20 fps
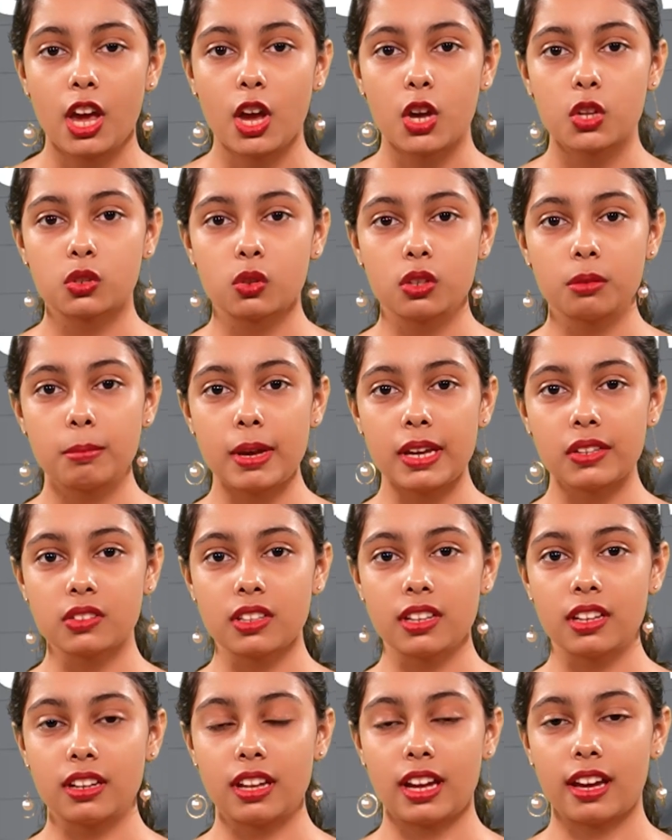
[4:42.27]
So it makes
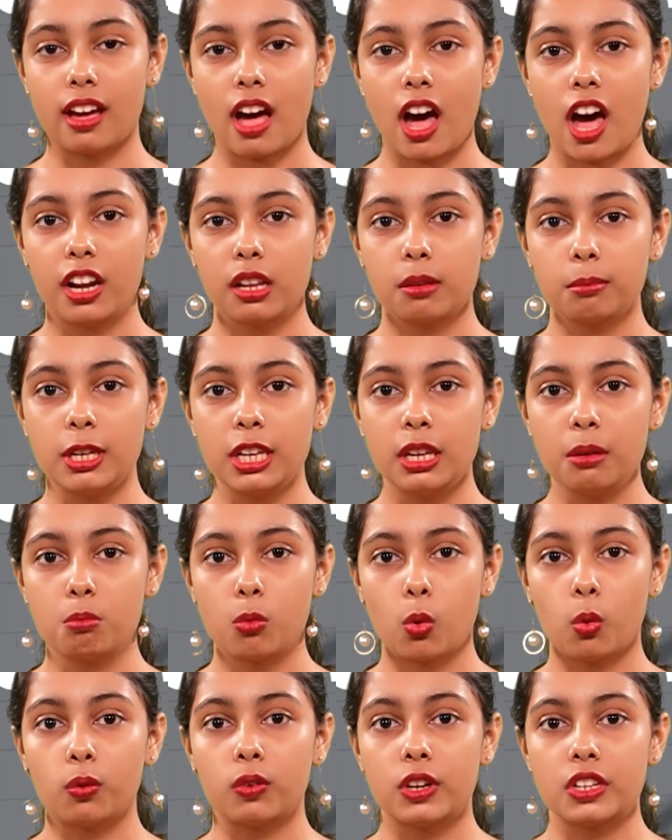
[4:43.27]
an economy
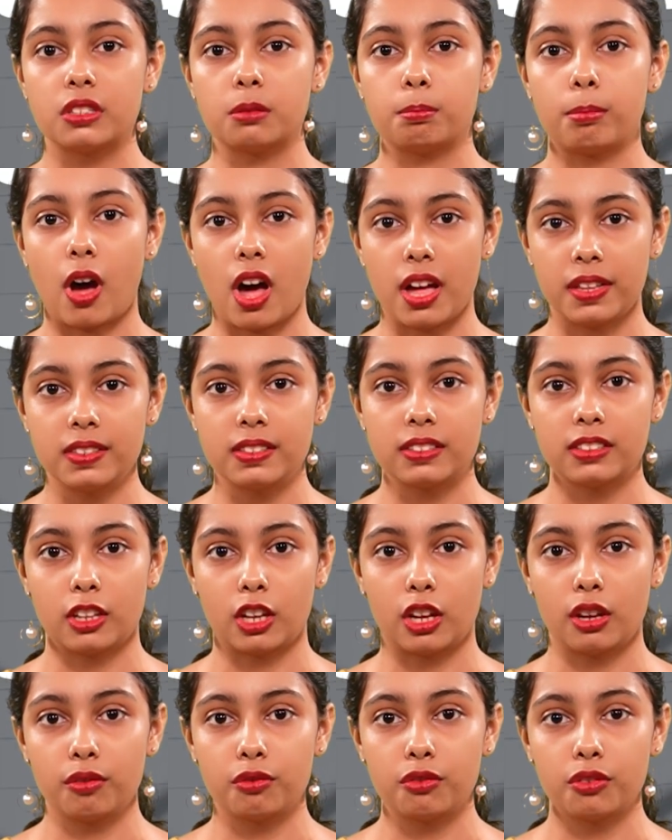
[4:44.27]
more
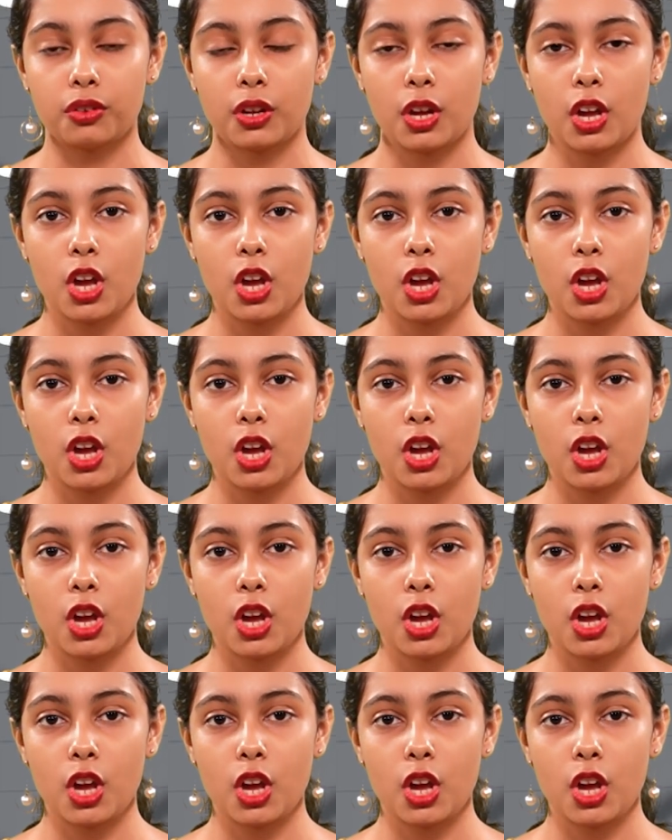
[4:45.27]
responsive